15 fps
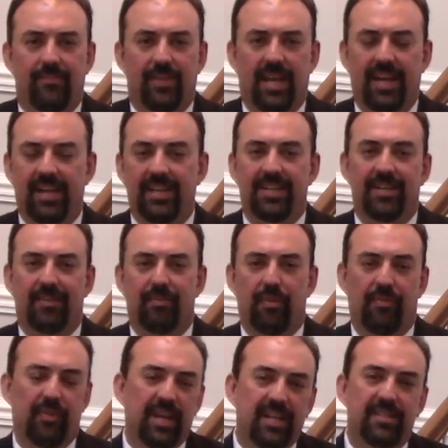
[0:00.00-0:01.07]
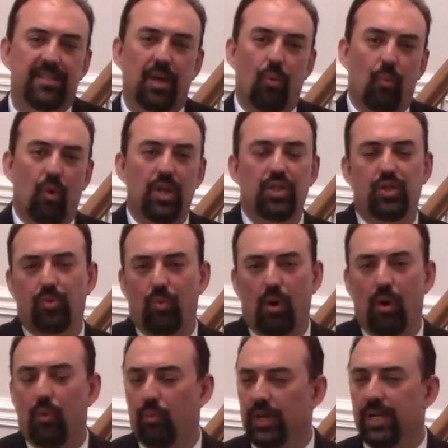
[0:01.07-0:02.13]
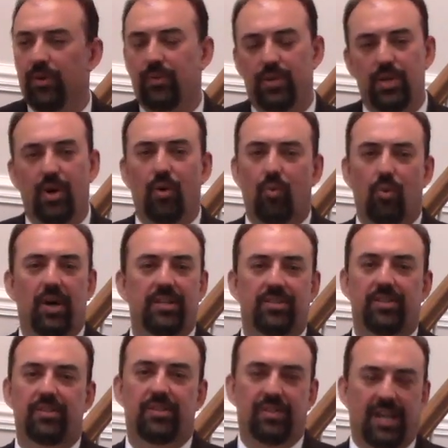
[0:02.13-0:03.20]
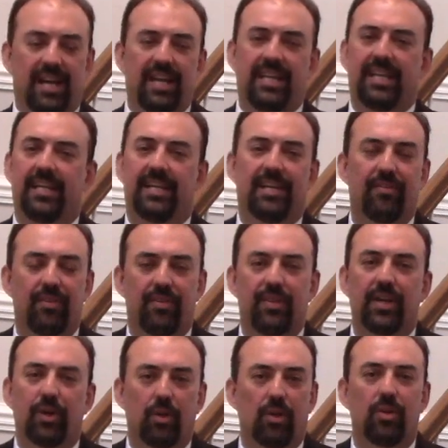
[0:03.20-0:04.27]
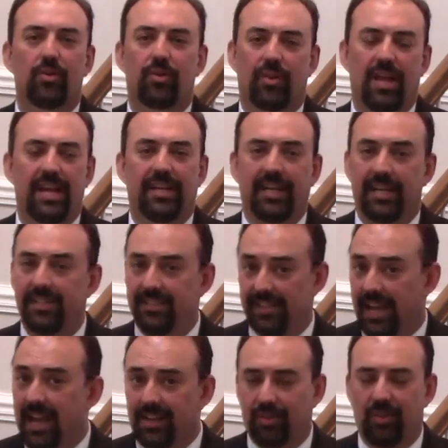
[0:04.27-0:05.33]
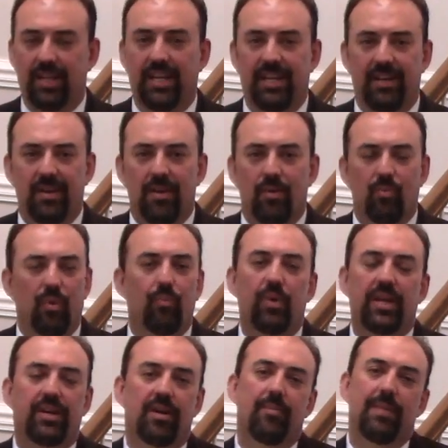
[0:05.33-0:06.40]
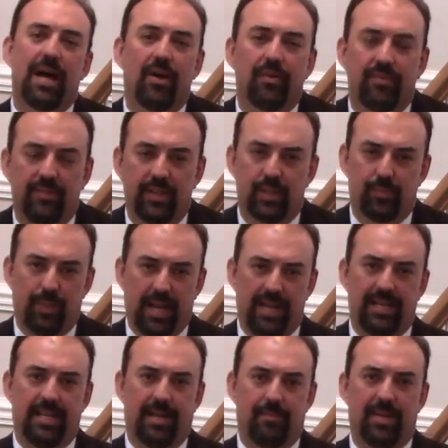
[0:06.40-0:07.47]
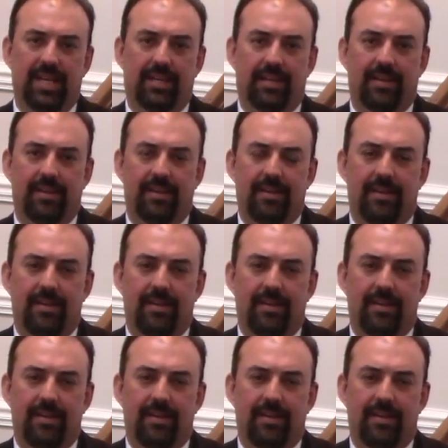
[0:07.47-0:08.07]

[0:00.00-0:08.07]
And the things that once were, we don't know what society and everything will look like exactly when we come out of this pandemic.